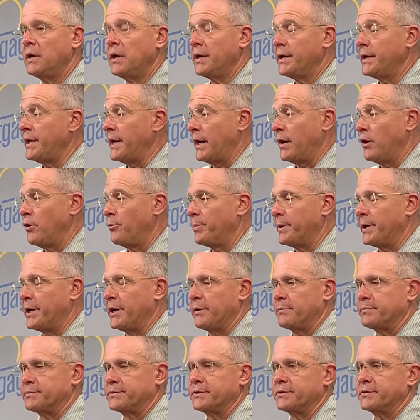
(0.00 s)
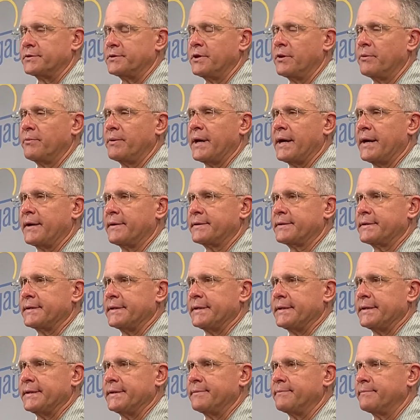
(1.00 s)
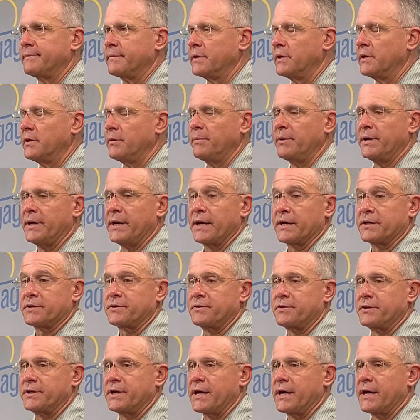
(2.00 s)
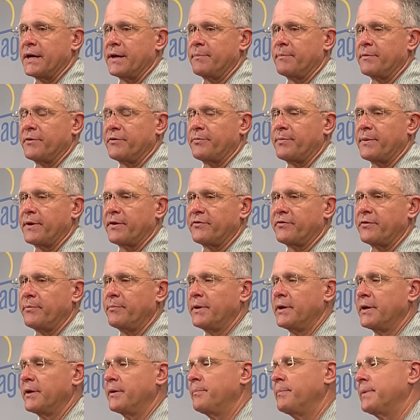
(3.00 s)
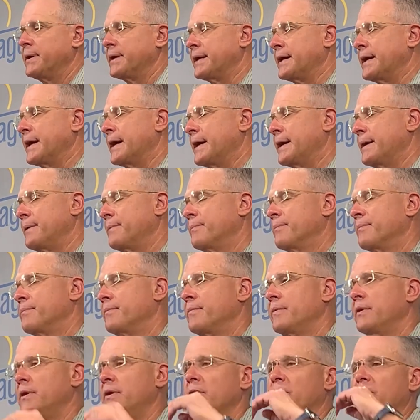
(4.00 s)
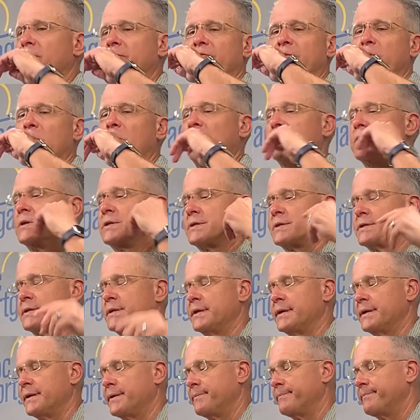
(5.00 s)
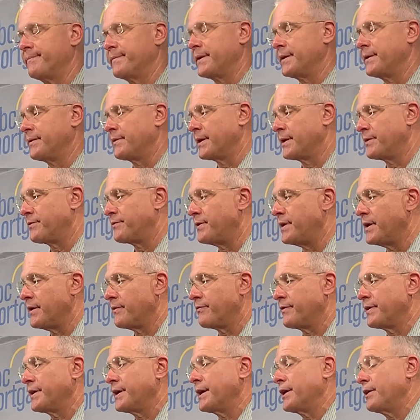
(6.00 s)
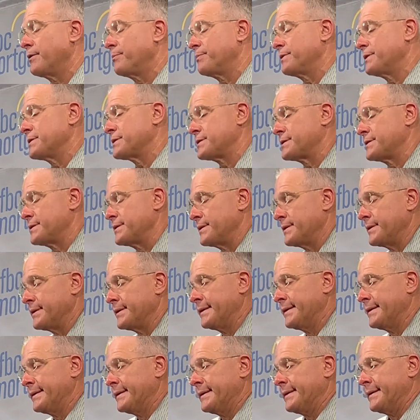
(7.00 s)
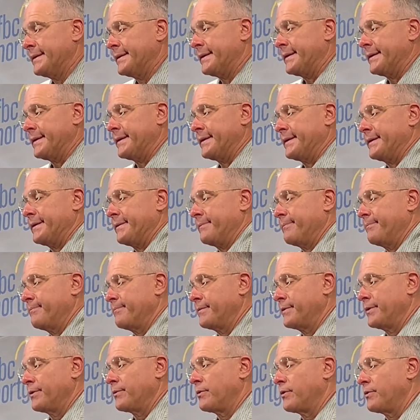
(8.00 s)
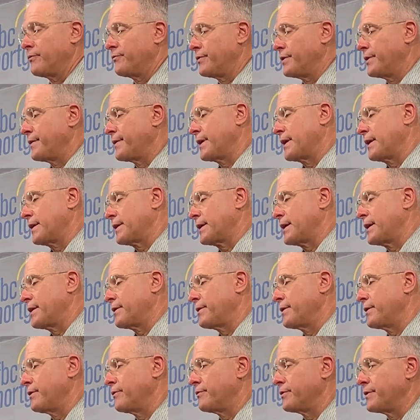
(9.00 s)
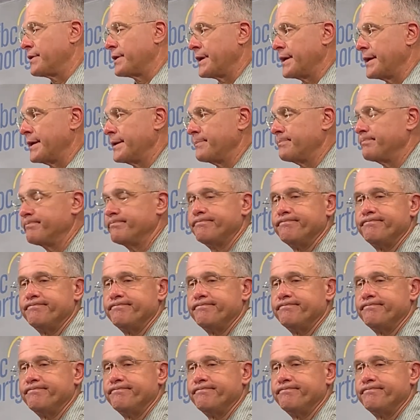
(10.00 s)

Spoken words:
Yeah, I hope it helps. There's no doubt a little bit of extra time, especially being a big game, you know, for us. You know, that's definitely helped us, and, you know, hopefully that'll carry over the game.